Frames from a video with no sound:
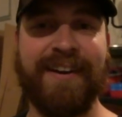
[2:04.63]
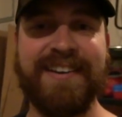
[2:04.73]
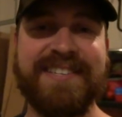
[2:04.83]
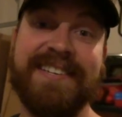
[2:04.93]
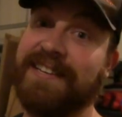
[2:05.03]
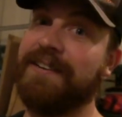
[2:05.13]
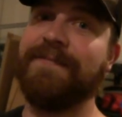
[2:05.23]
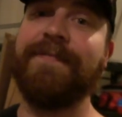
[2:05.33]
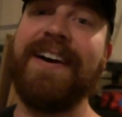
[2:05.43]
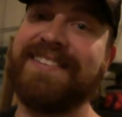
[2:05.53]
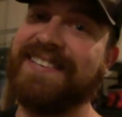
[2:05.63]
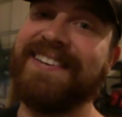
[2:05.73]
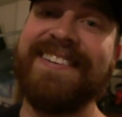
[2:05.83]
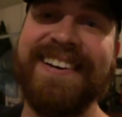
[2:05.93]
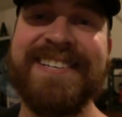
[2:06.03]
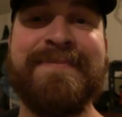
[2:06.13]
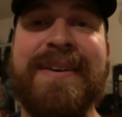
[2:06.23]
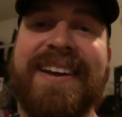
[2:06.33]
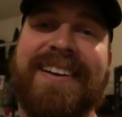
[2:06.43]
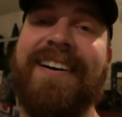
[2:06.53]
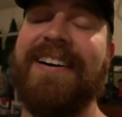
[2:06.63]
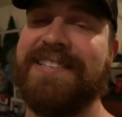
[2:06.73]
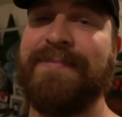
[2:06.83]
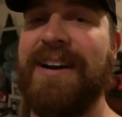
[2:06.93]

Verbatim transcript: rods because they Vexan does make awesome